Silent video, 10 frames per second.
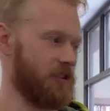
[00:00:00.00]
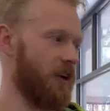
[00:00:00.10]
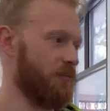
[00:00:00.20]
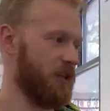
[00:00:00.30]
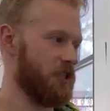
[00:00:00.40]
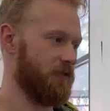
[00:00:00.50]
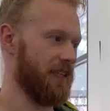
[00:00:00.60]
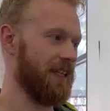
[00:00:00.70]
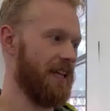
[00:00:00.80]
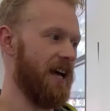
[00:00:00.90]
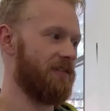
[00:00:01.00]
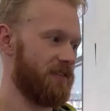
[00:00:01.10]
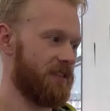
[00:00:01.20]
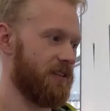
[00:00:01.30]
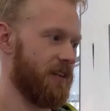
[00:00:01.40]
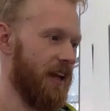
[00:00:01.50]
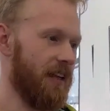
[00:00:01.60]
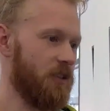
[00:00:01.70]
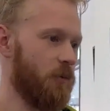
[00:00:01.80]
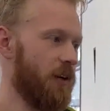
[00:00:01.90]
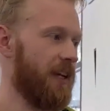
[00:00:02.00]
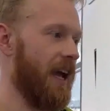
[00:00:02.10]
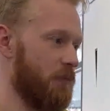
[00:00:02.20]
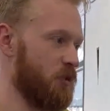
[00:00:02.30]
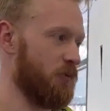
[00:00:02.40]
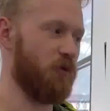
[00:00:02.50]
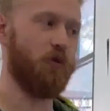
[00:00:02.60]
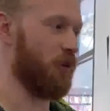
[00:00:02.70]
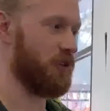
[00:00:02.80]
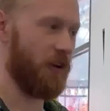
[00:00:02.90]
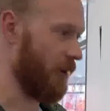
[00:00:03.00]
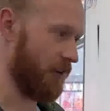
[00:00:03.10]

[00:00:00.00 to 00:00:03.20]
not much of it left and you want to capture it before it's gone.